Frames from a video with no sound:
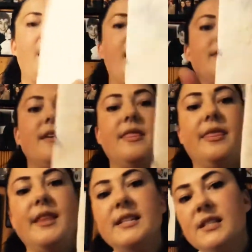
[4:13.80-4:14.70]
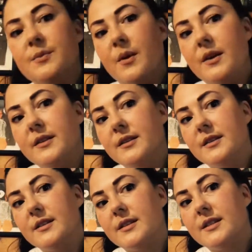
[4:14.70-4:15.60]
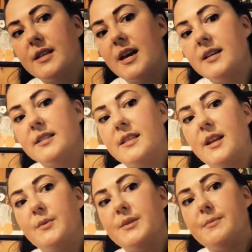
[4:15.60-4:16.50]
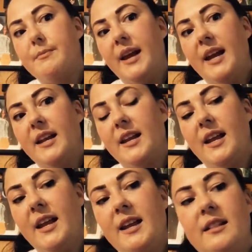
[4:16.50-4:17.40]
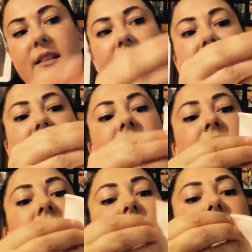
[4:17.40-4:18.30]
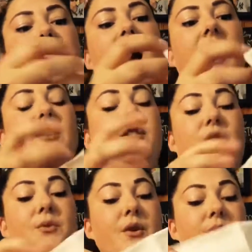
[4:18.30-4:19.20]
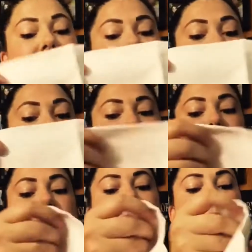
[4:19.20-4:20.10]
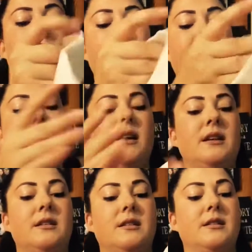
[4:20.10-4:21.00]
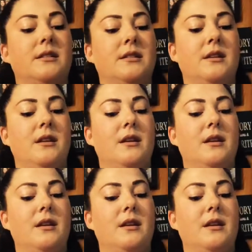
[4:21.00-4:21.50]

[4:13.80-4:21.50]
And then this one says that it was made in Italy. I don't know the time frame on this,